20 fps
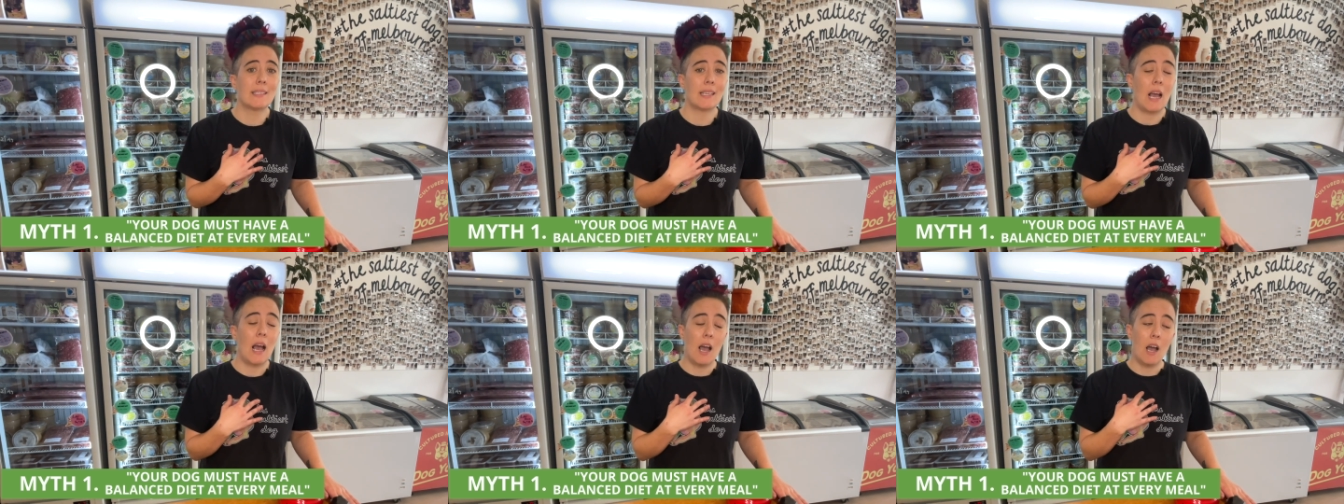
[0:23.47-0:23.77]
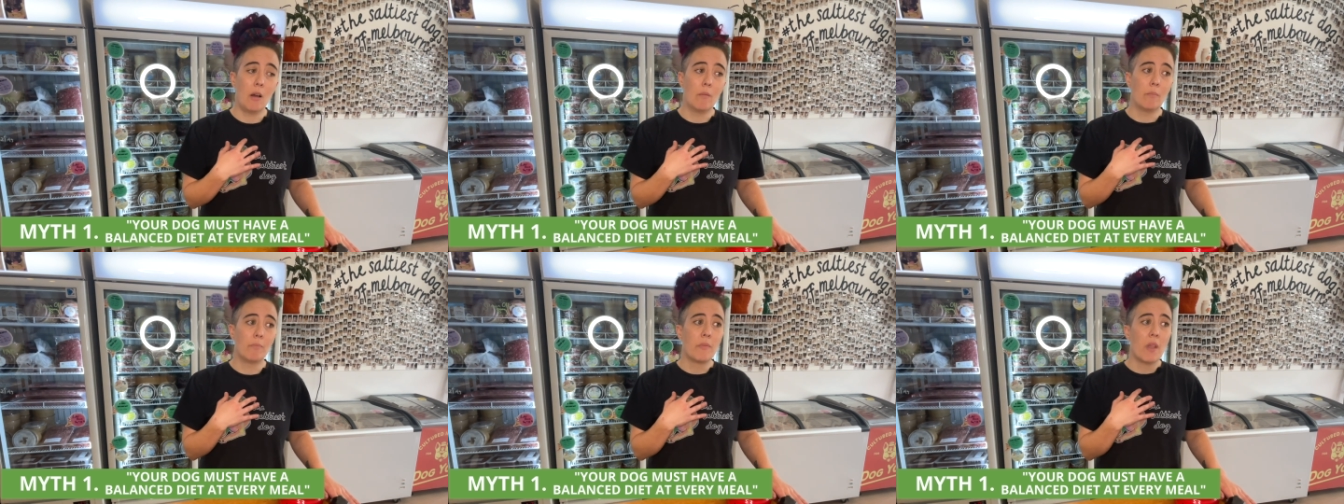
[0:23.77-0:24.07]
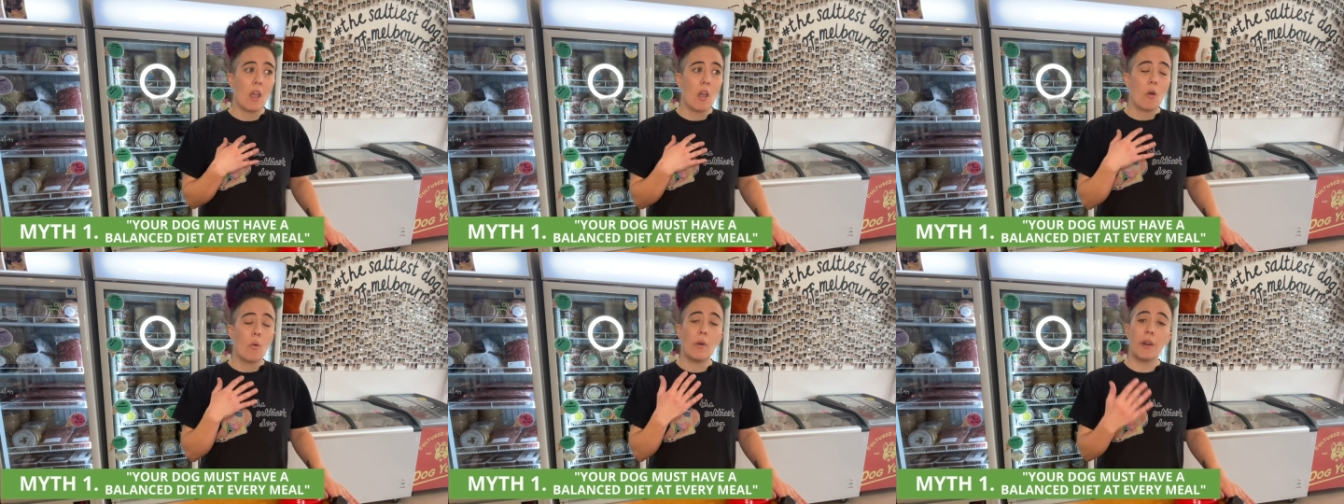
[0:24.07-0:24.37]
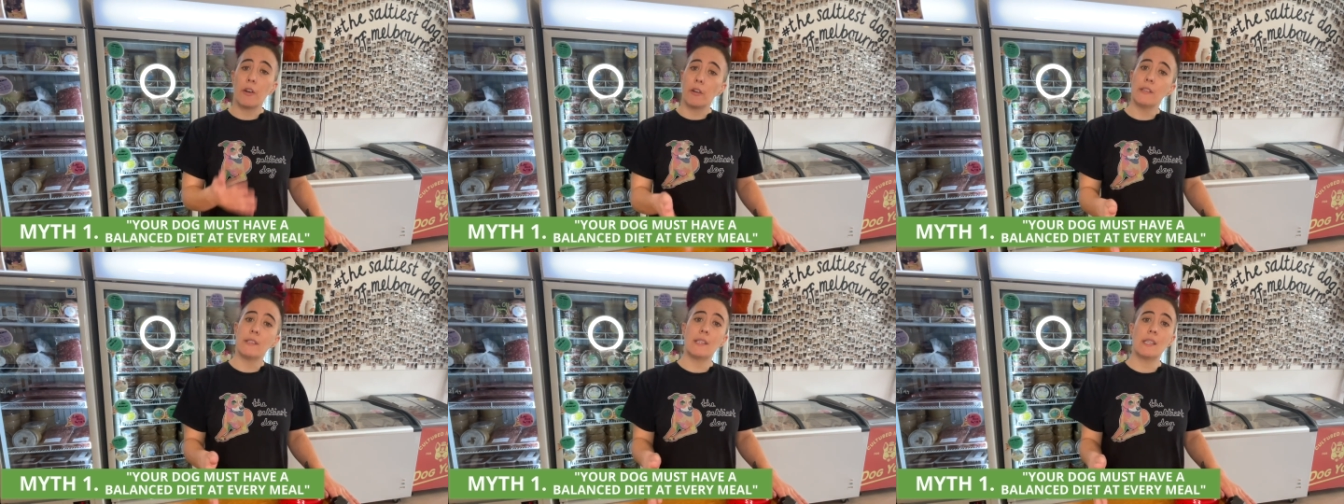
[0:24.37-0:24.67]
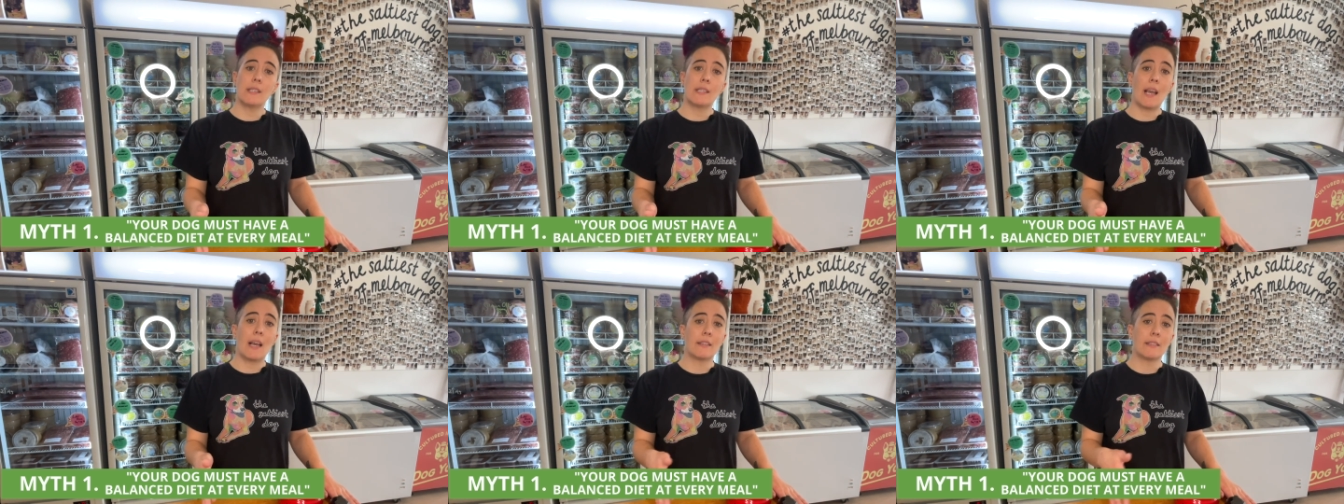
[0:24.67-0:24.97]
um, we don't sit
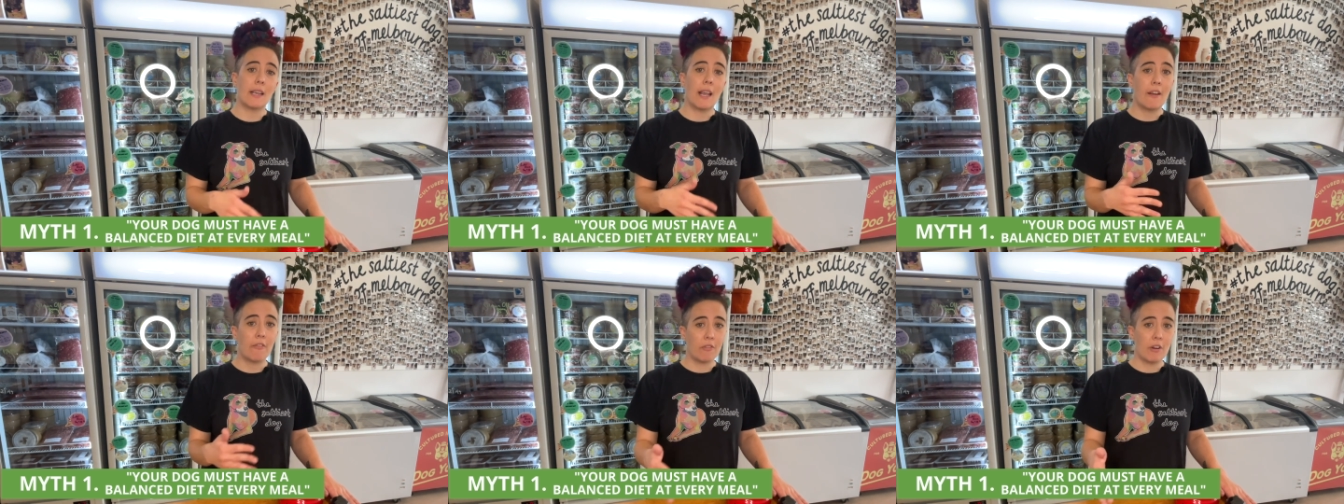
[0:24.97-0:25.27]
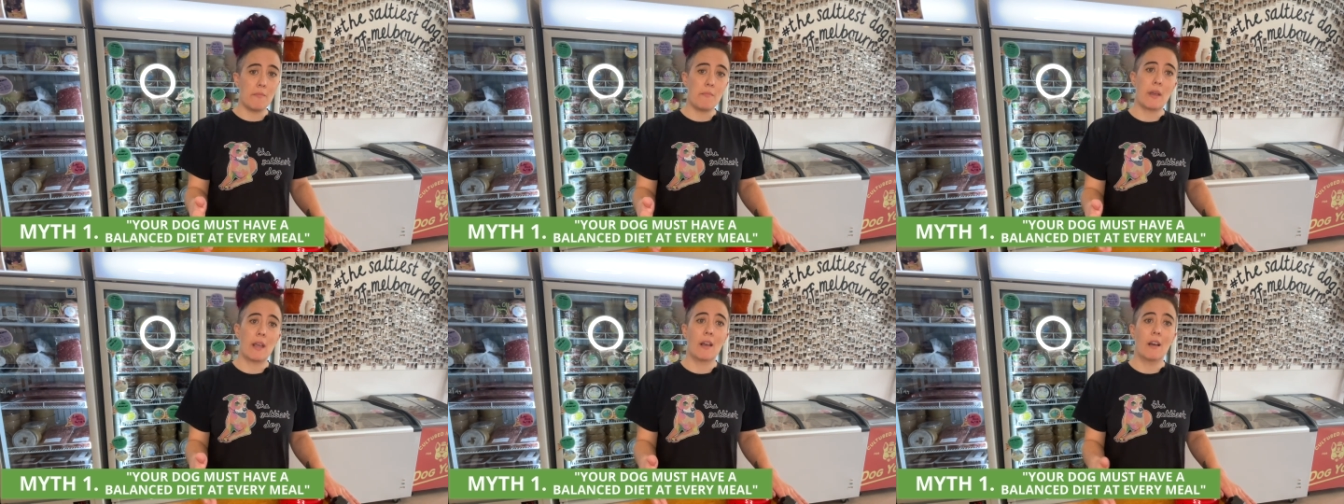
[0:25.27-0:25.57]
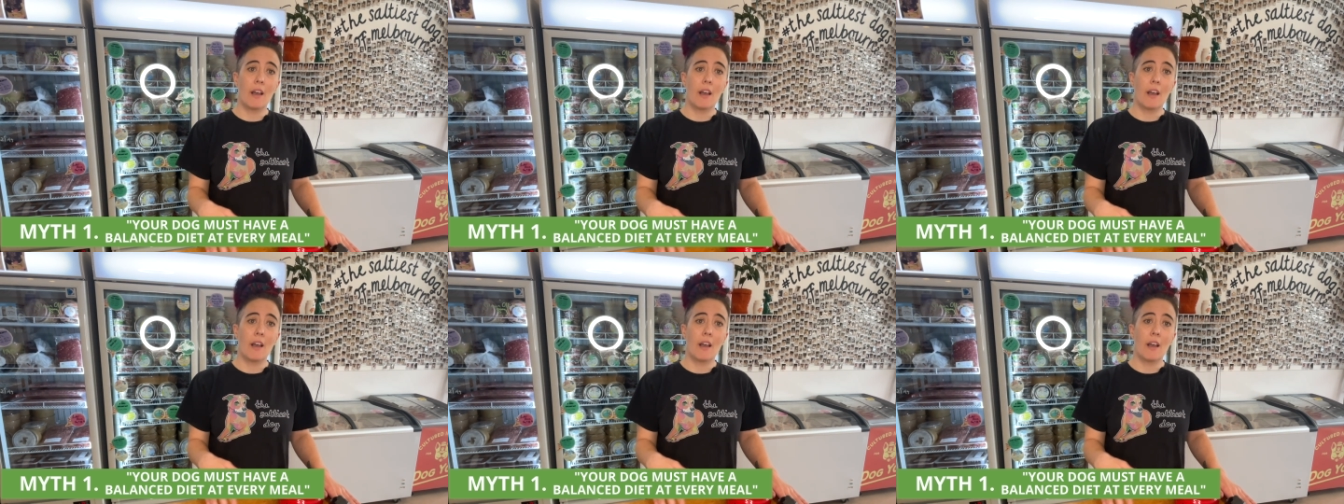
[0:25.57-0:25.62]
down to every meal